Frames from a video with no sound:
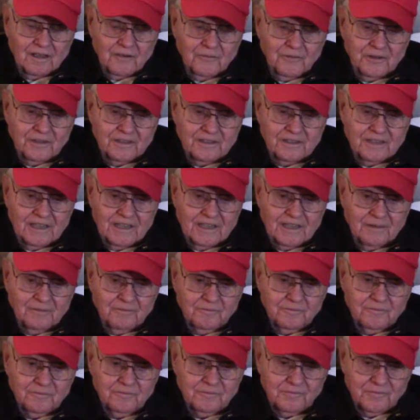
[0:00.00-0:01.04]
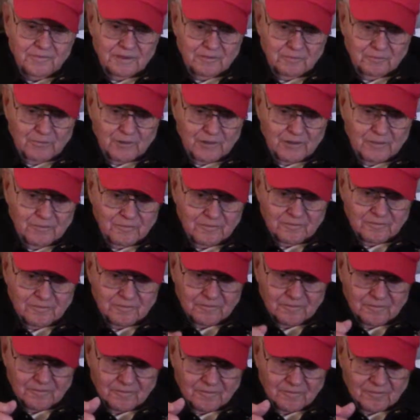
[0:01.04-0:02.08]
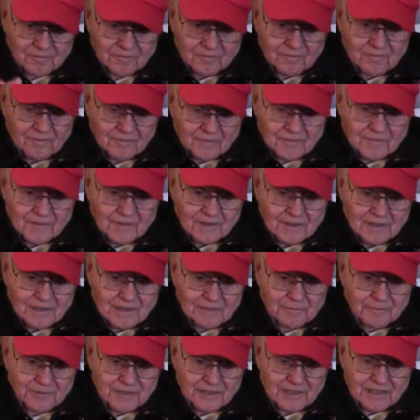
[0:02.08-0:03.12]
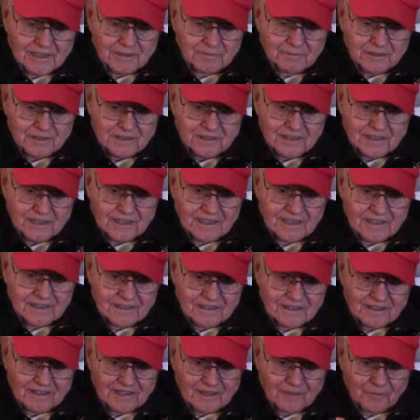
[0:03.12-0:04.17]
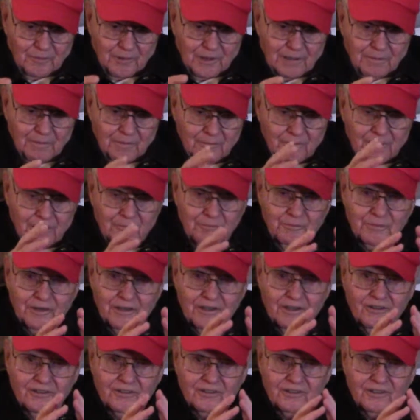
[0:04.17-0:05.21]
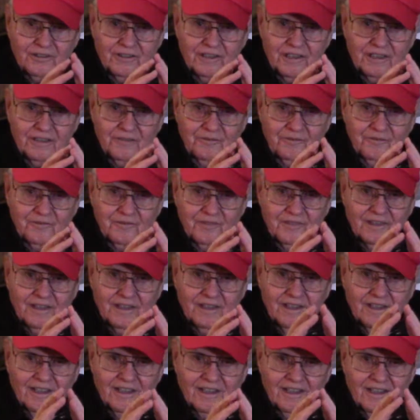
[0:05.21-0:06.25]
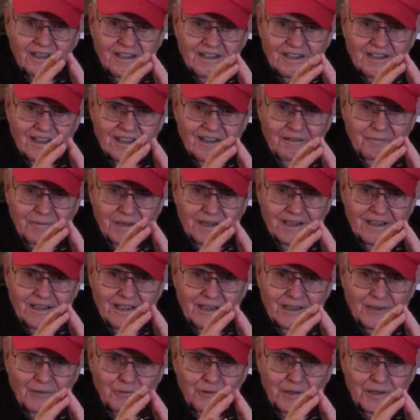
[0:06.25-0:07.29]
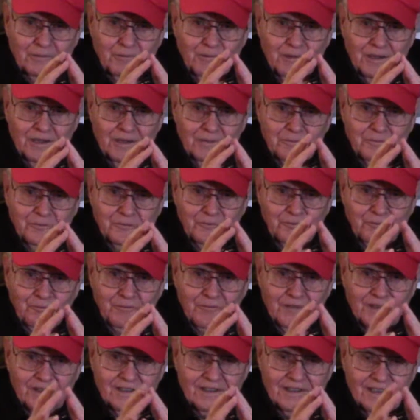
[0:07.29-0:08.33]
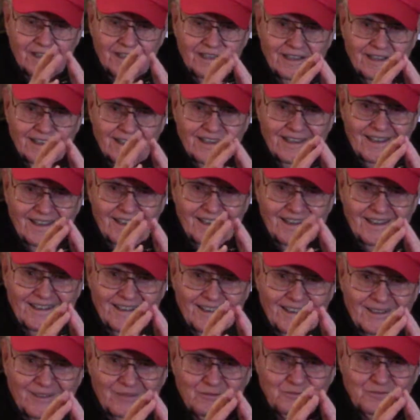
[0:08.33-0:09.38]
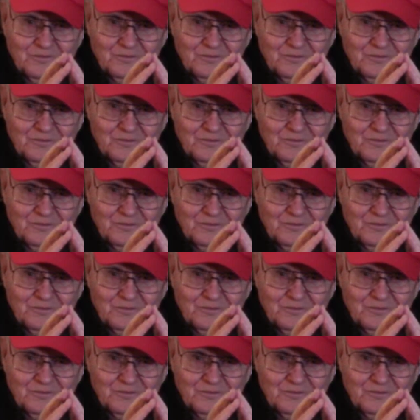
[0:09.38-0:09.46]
we'd take them and put them up side by side and kind of prop them up, till they kind of made like a wigwam. And